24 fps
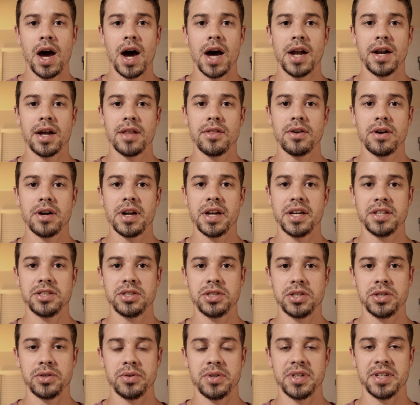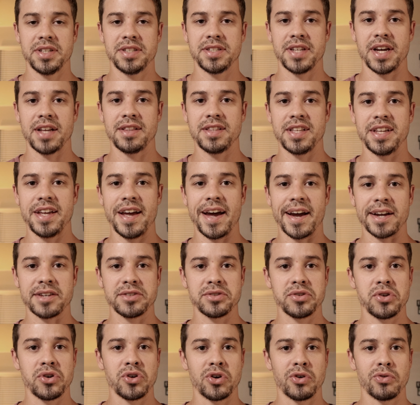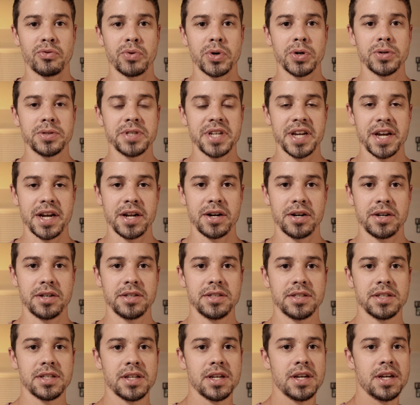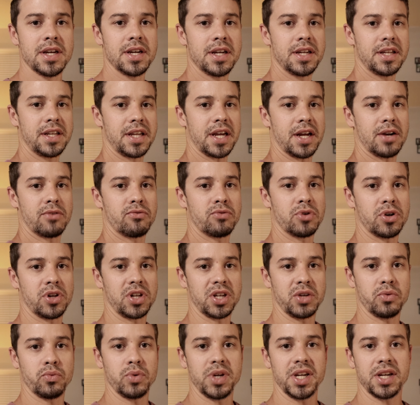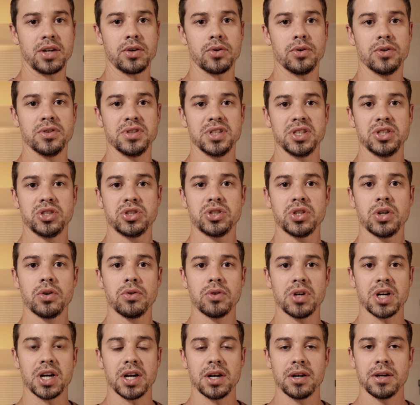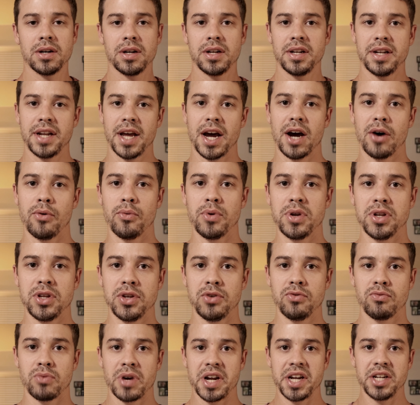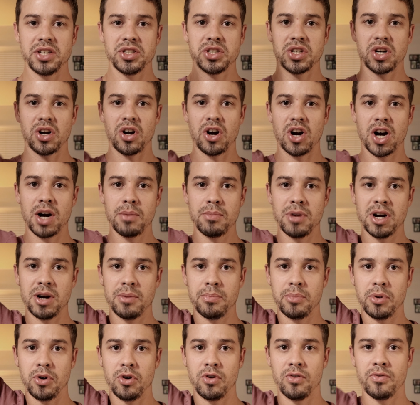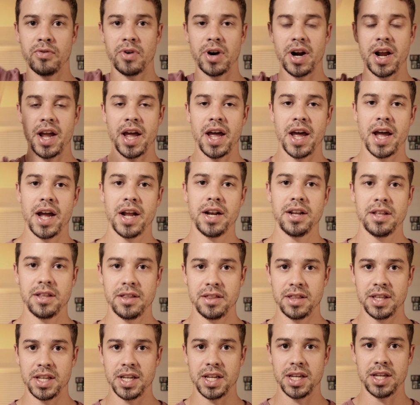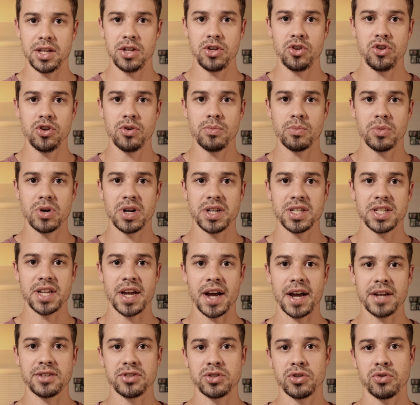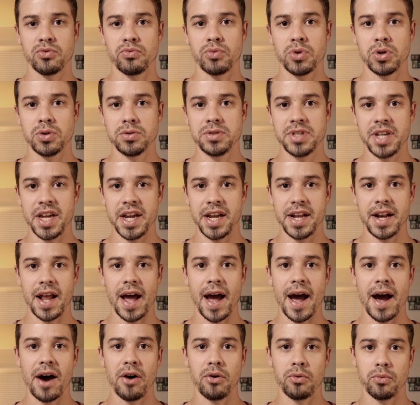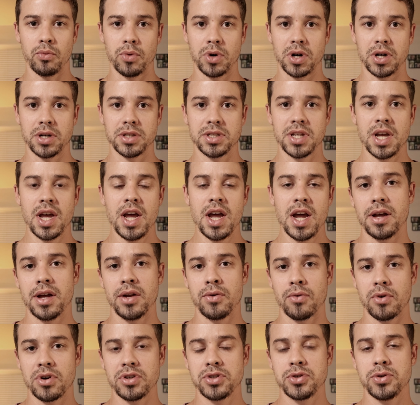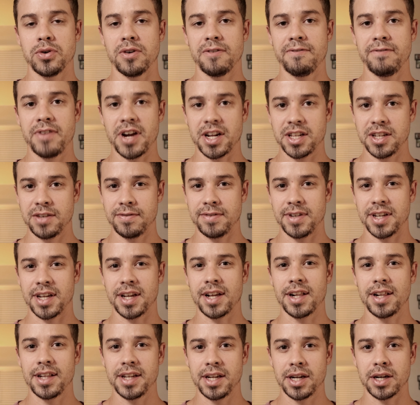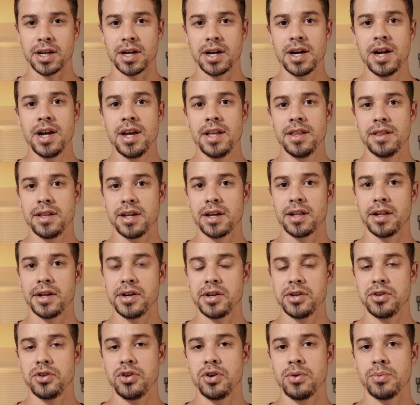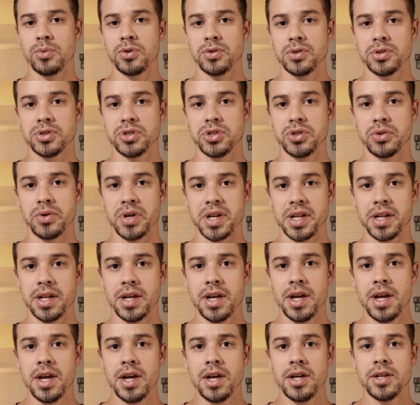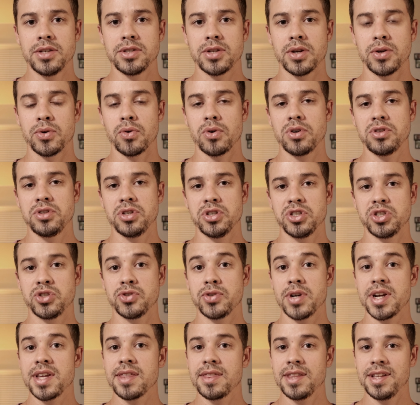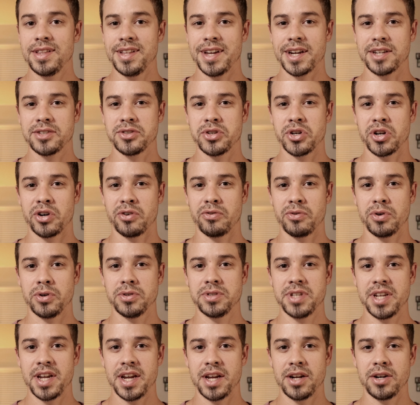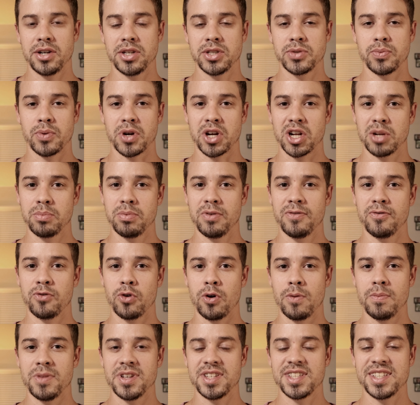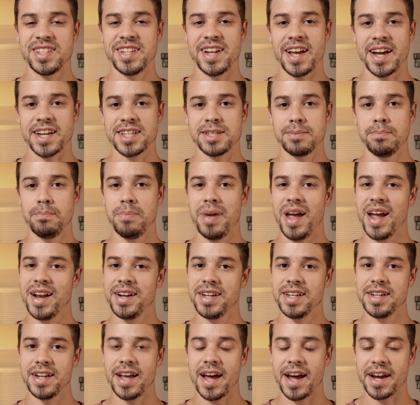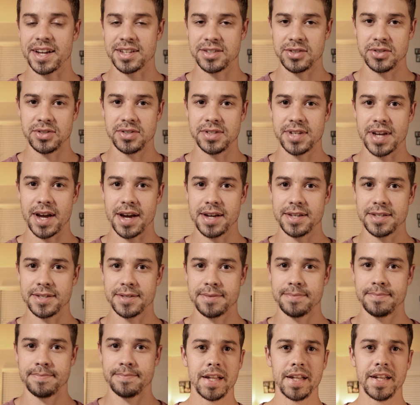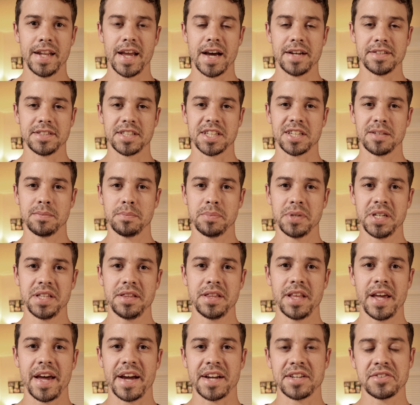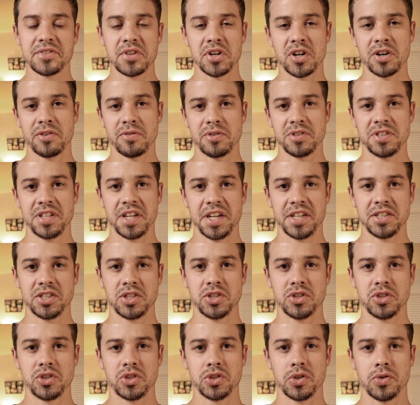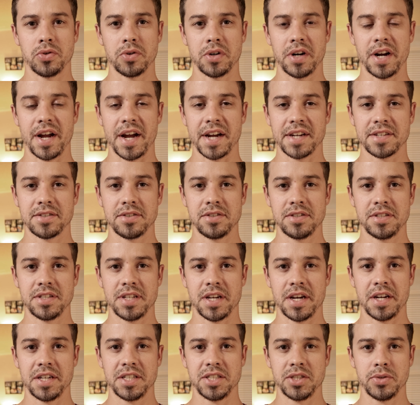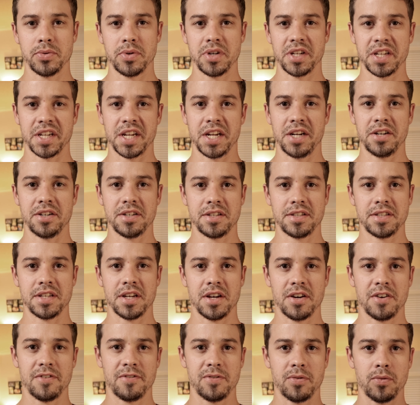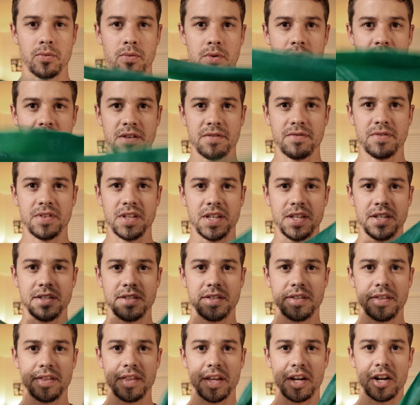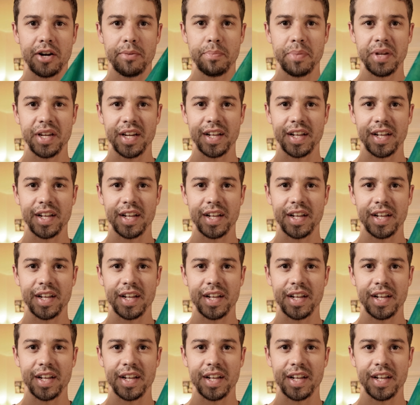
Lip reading: Another issue is that the external rotators get really weak on the shoulder. Now, when you raise your arm up overhead, the humerus has to rotate outwards in order to effectively clear the glenohumeral joint. So in order to strengthen the external rotators, we're going to perform this next banded exercise. Now, to complete the external rotation shoulder exercise, you want to get yourself one of these therapy